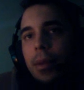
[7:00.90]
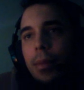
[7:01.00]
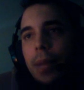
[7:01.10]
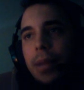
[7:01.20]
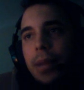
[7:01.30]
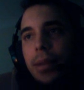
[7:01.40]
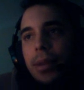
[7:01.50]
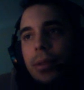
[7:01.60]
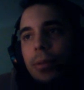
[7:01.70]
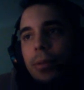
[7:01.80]
back to
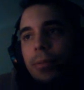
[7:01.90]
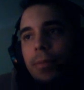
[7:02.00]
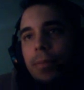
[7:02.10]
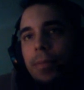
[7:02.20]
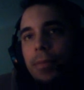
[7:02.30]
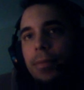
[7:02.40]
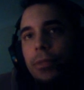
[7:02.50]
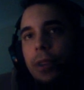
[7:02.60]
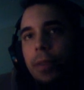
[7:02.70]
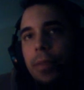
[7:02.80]
zero, right?